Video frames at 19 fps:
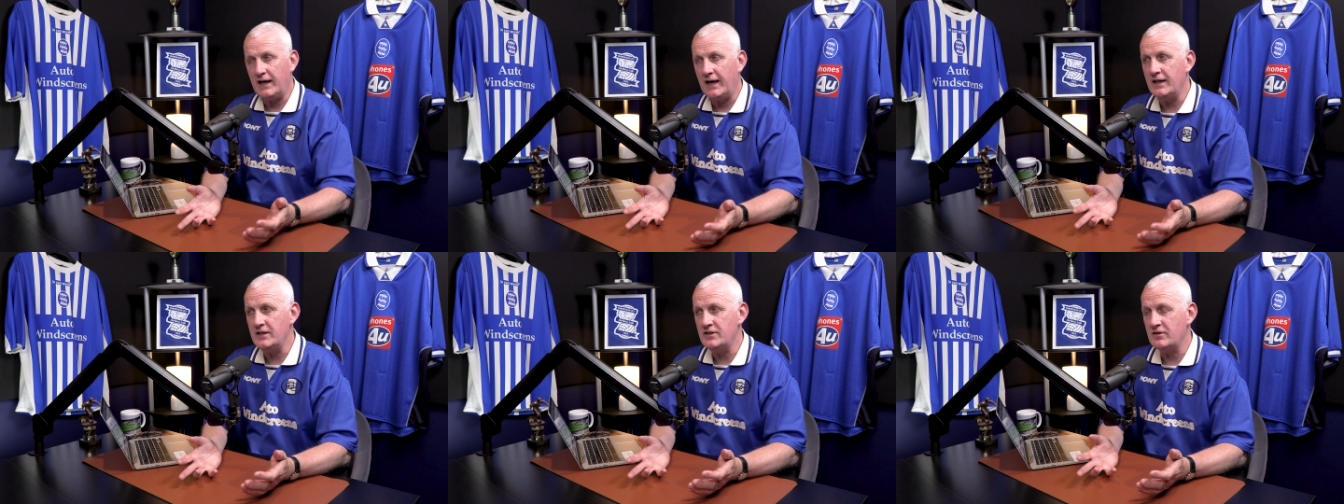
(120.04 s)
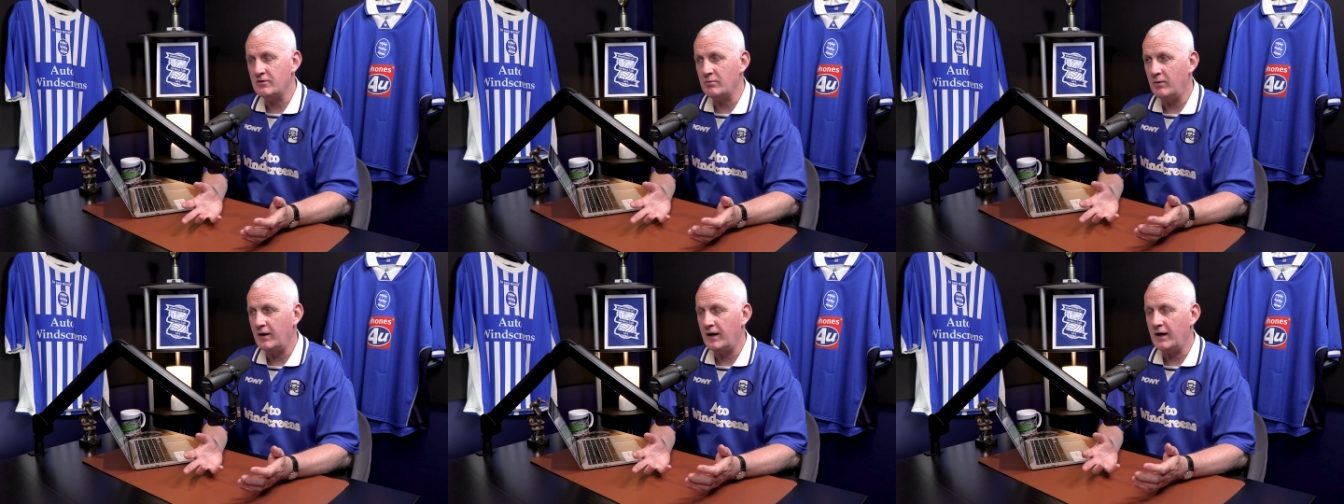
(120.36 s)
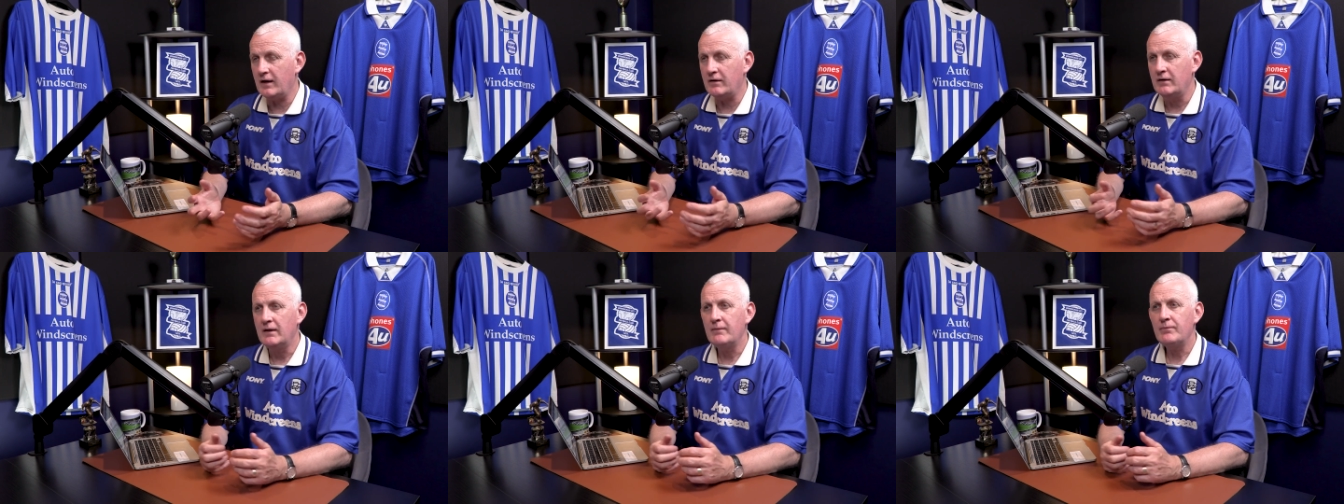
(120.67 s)
age as
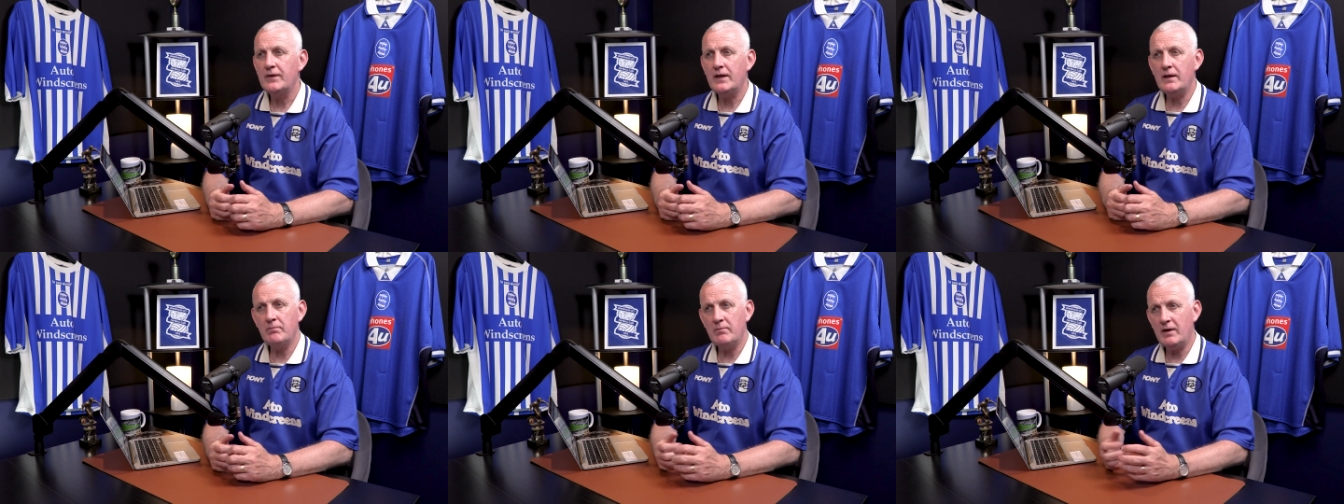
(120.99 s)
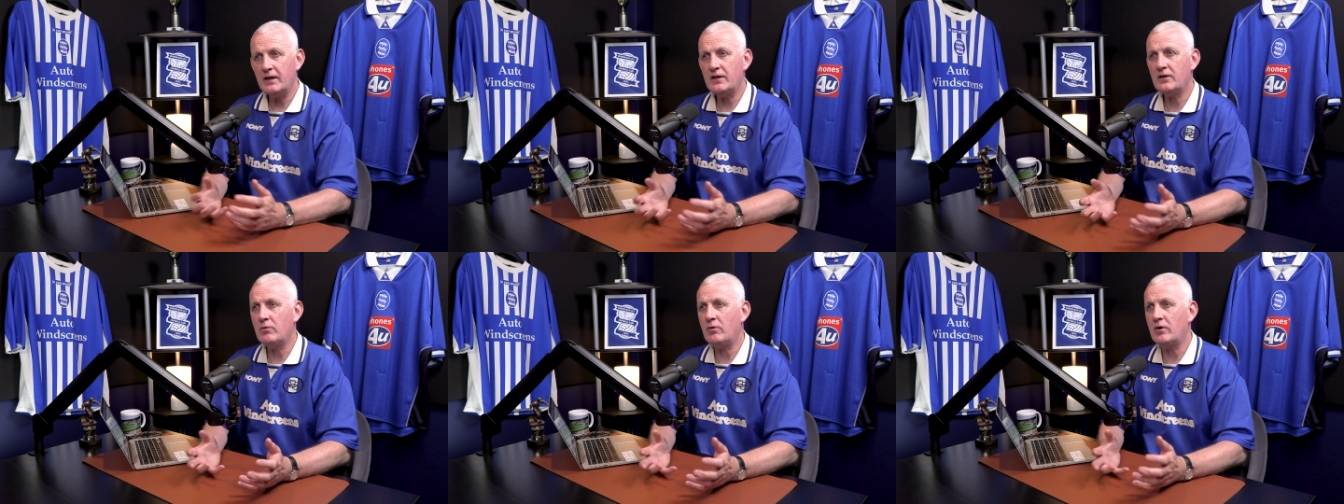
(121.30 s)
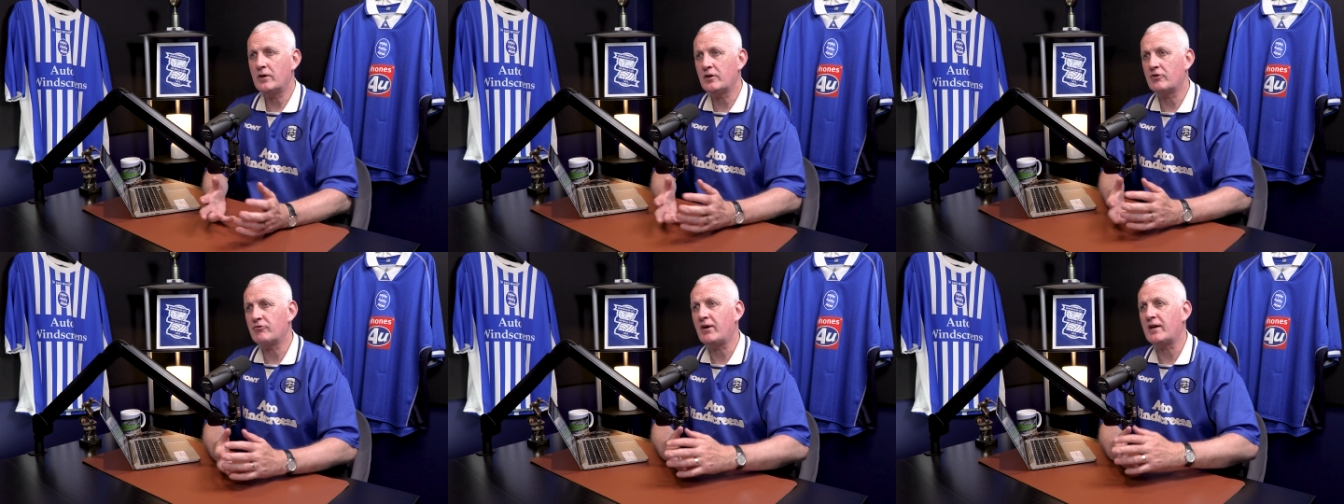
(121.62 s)
well, it makes
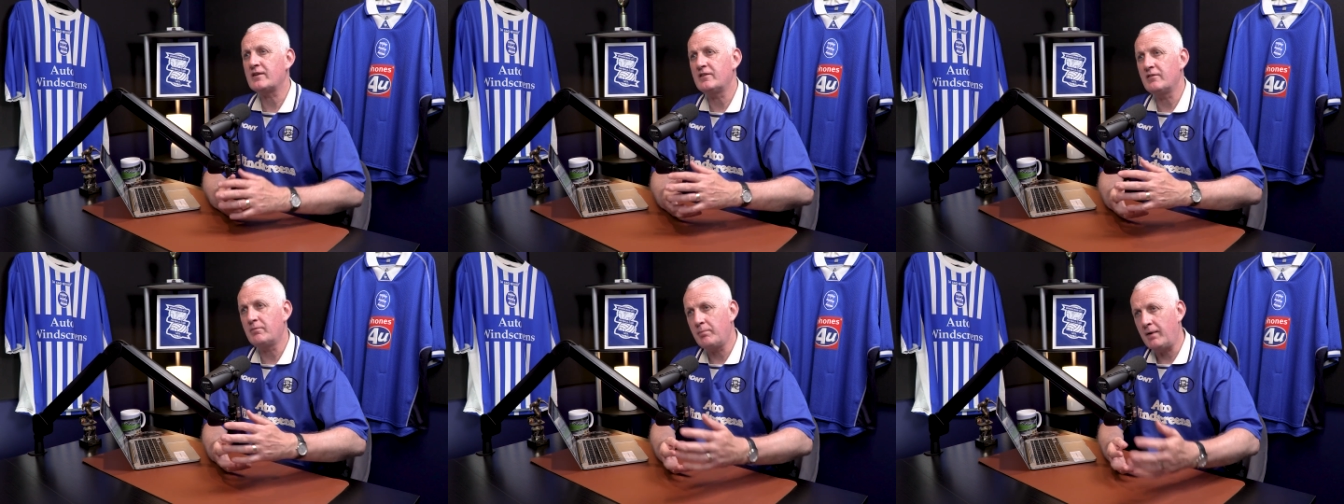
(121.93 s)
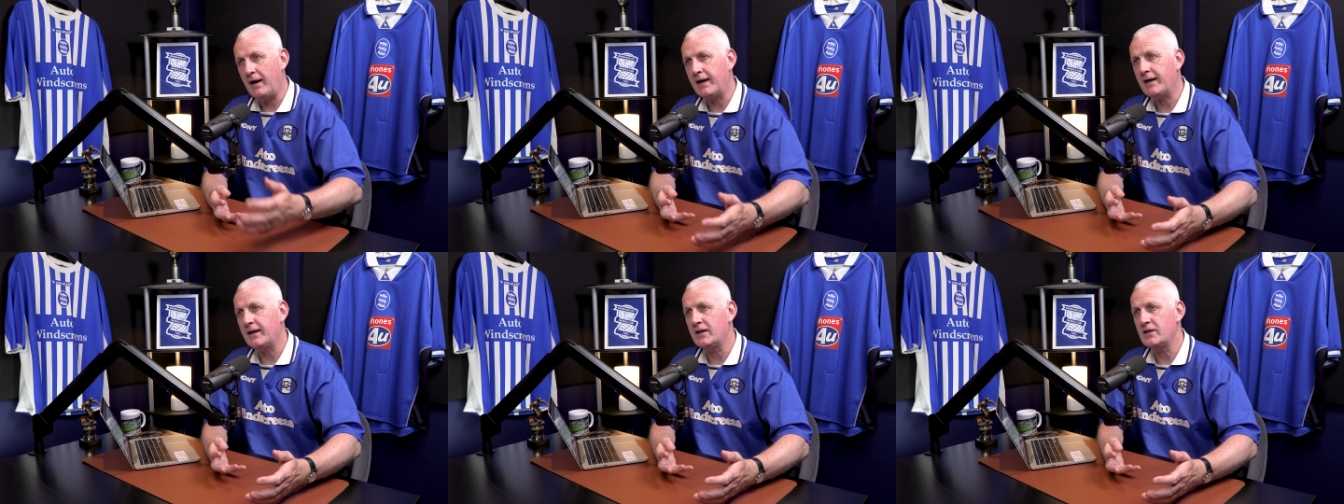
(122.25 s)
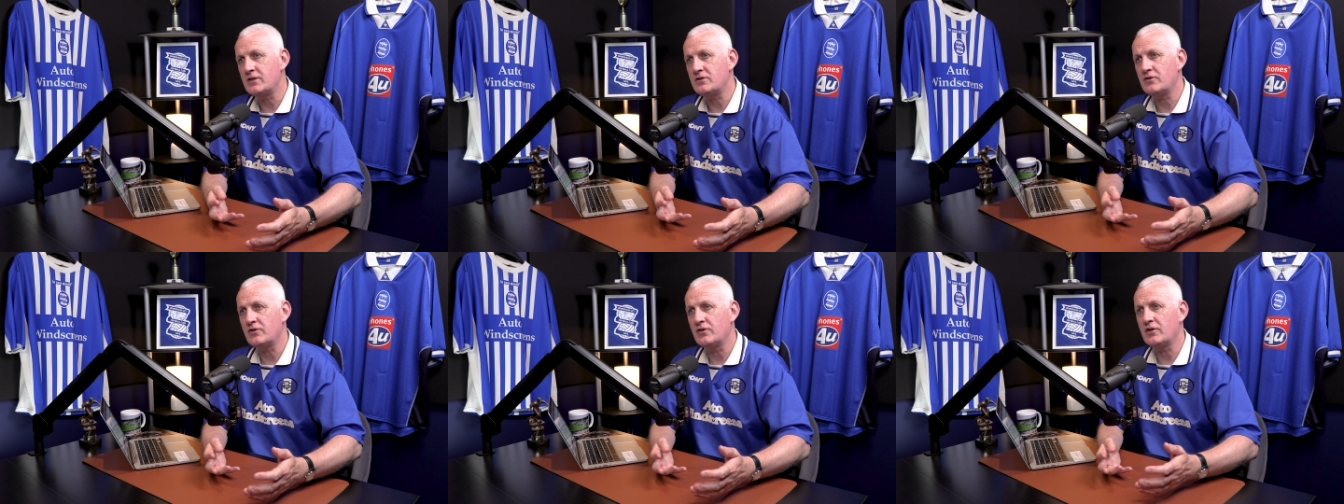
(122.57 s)
quite an attractive
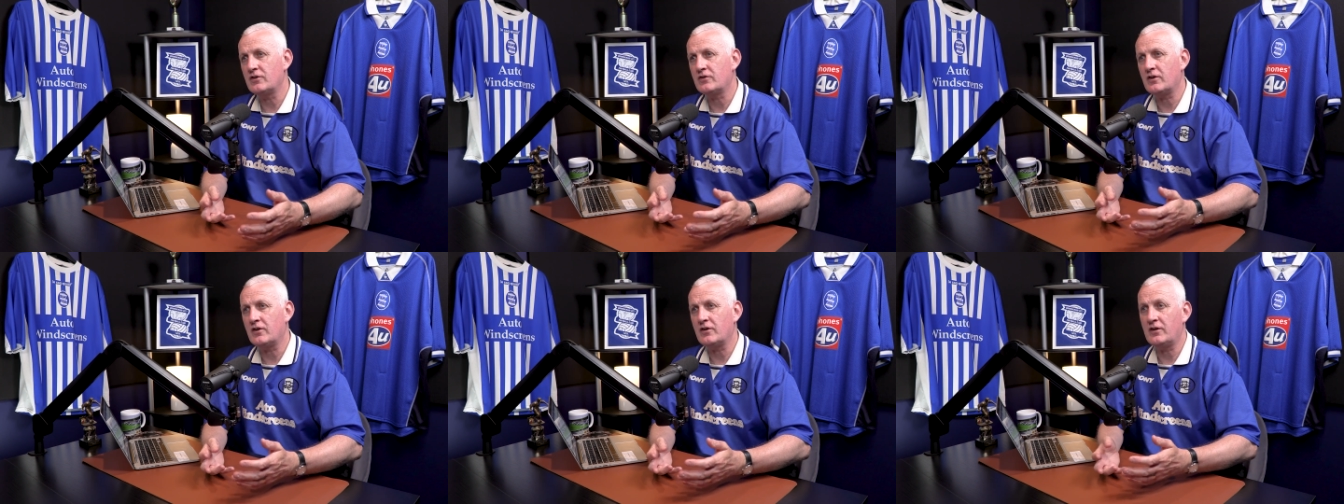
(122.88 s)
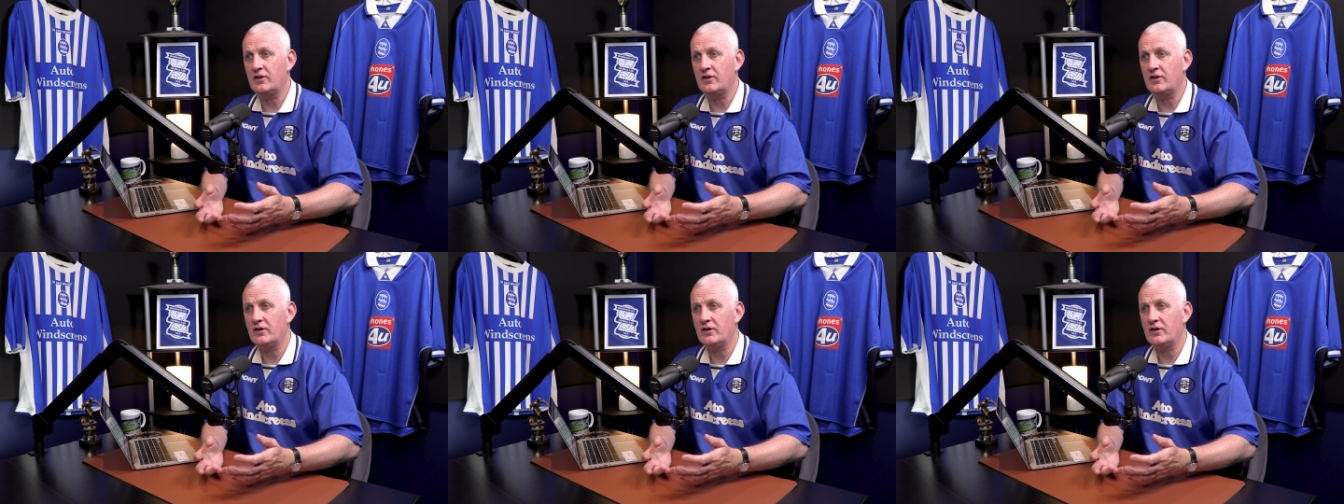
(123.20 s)
package that I